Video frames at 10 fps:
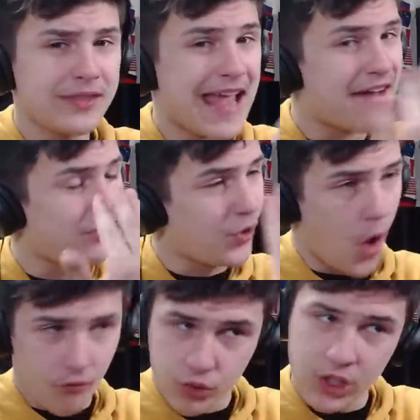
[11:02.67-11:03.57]
They have a
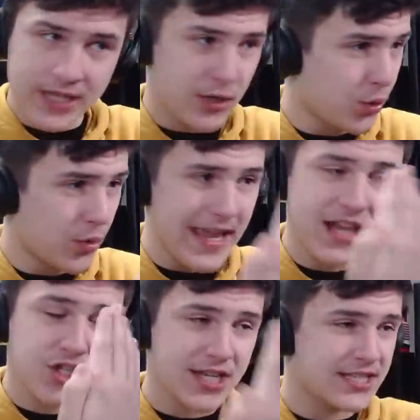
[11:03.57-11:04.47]
lot of really cool,
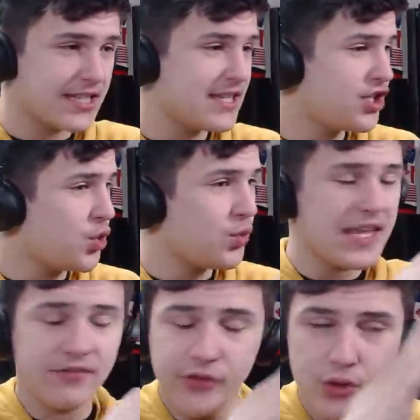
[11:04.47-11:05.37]
interesting,
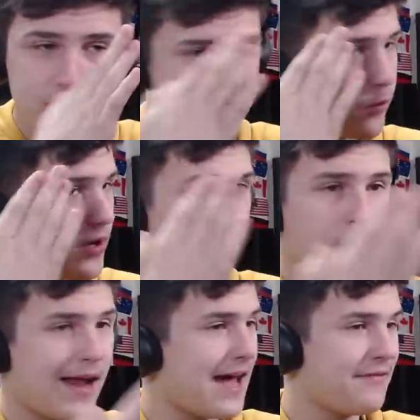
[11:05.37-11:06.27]
unique foods that we don't
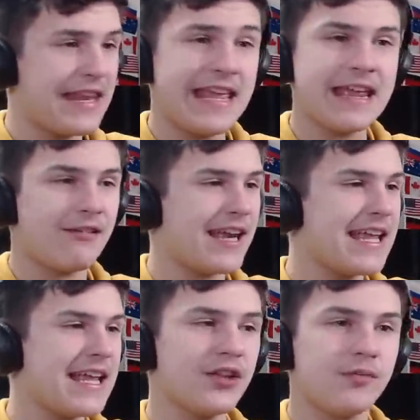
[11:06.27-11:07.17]
have in here in
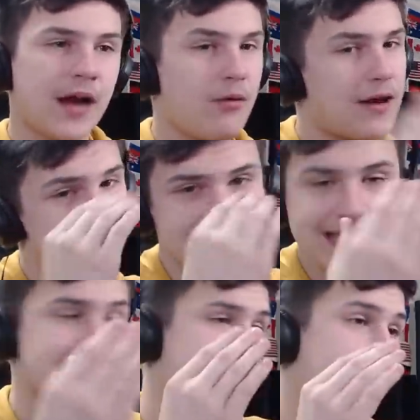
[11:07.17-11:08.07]
England, bro. I've
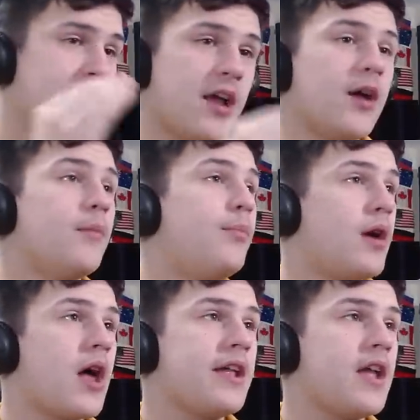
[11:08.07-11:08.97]
seen it. But,
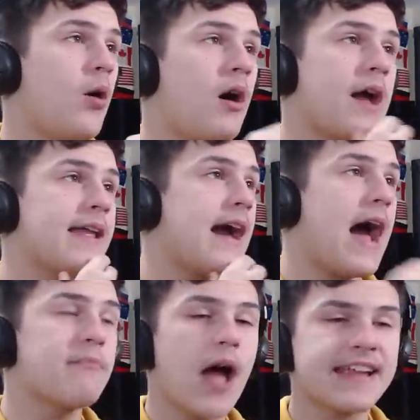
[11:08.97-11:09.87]

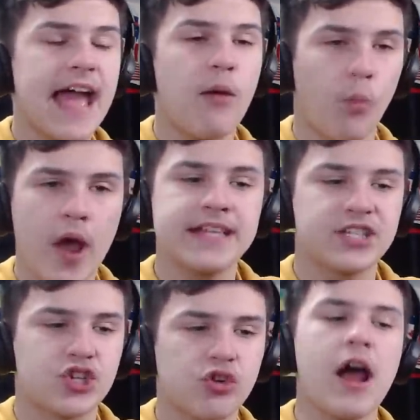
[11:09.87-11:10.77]
I can't wait to
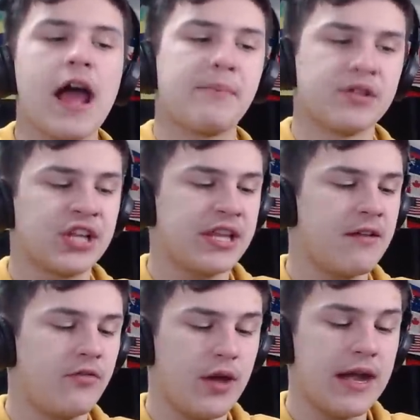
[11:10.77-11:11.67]
try Brazilian
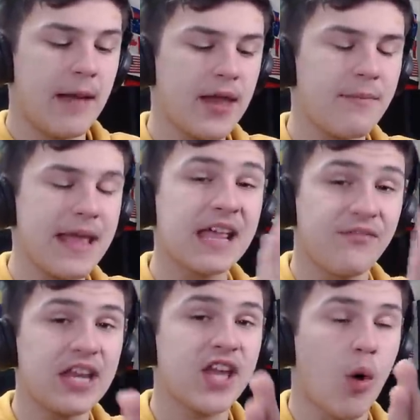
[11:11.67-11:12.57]
food. And I'm going to make a
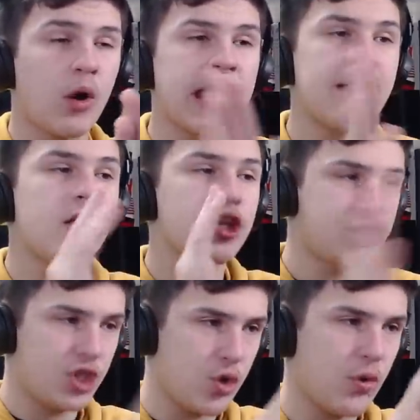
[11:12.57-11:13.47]
video on it
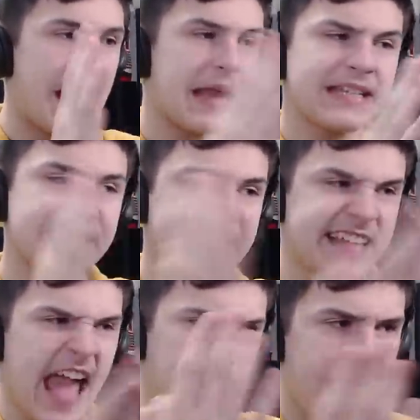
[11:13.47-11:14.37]
soon. I just need to
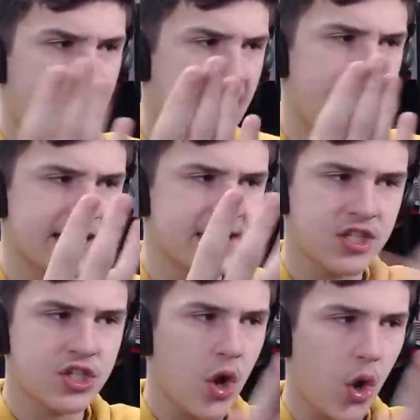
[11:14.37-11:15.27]
get my
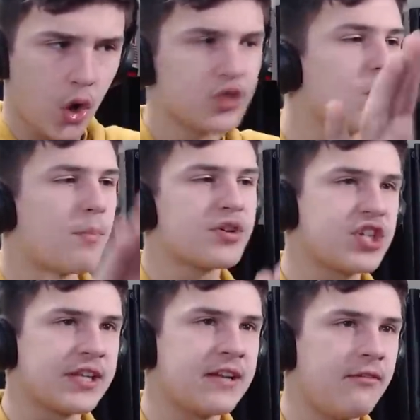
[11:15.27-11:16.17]
hands on some
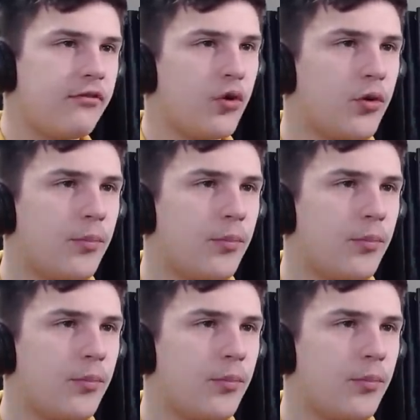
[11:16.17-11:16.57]
Brazilian food.